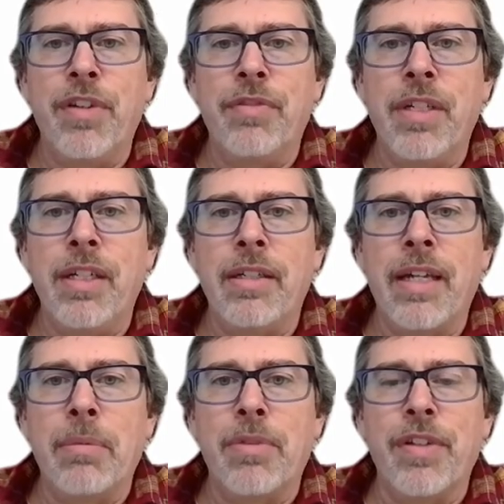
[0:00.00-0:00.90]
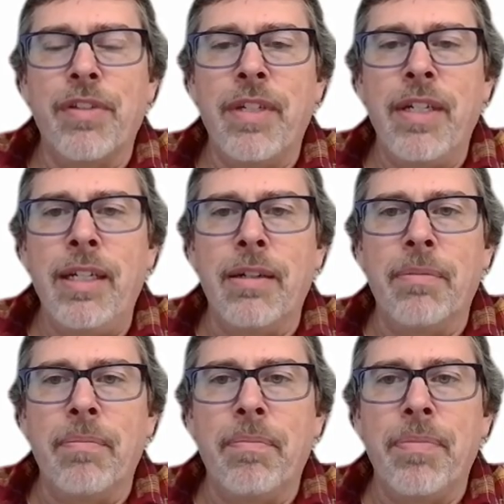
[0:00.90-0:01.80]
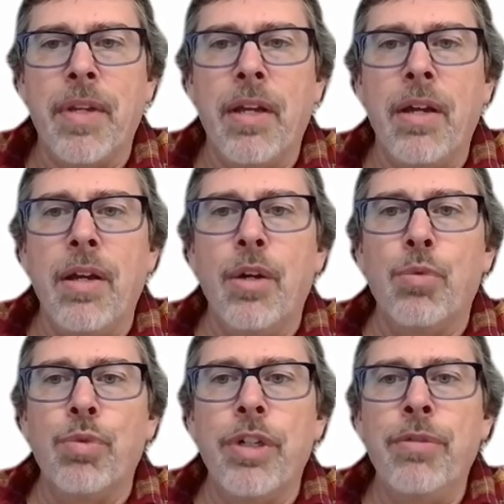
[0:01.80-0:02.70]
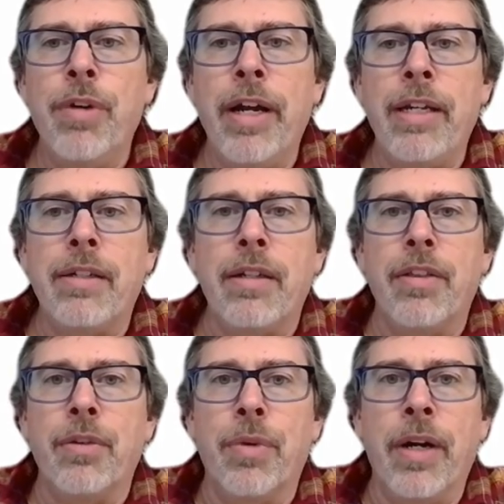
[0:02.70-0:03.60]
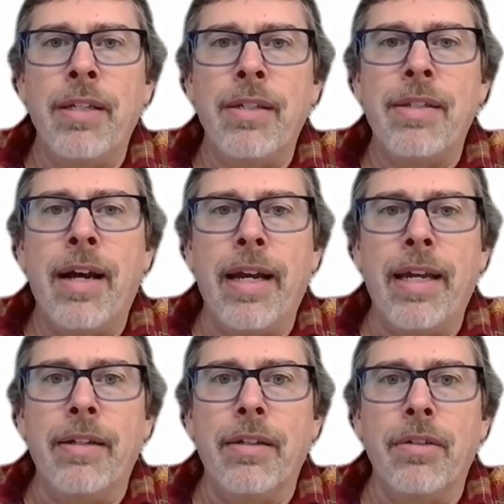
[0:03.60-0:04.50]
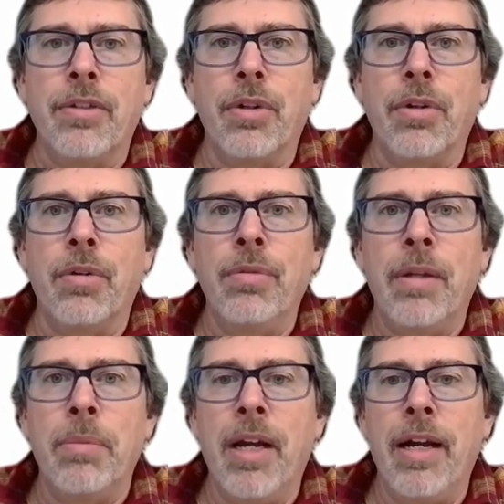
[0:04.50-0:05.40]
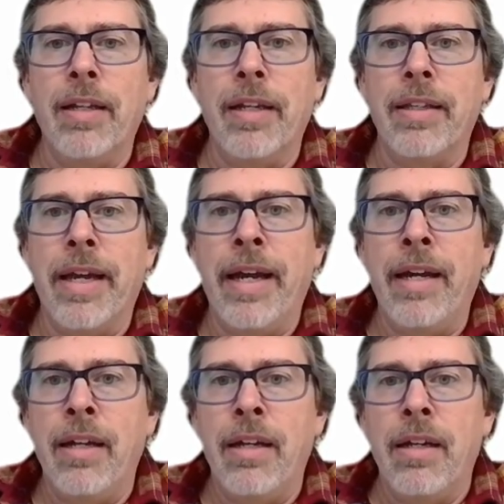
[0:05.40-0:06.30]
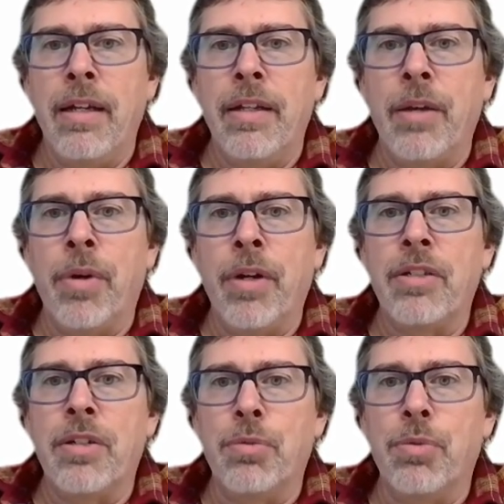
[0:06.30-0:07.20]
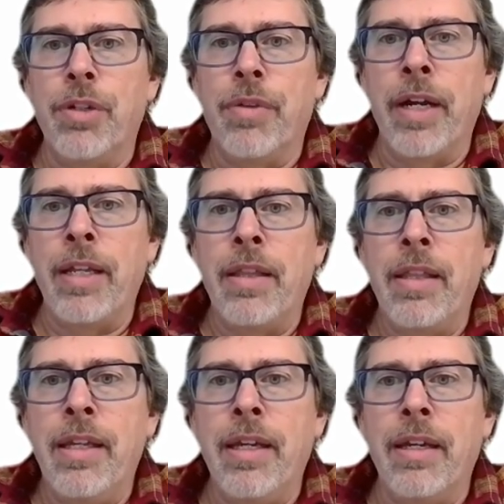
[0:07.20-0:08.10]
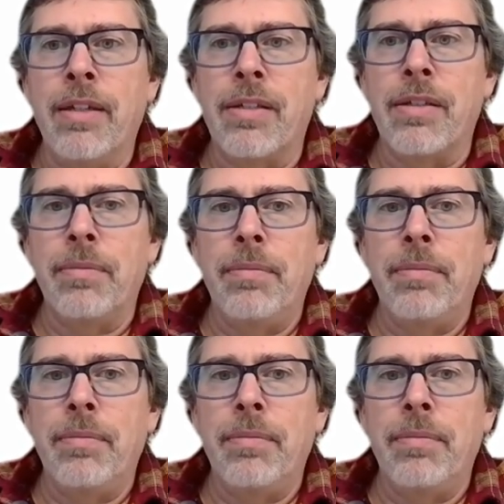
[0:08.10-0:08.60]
15 times 15. Rewrite the right side. So let me highlight that. They want us to rewrite this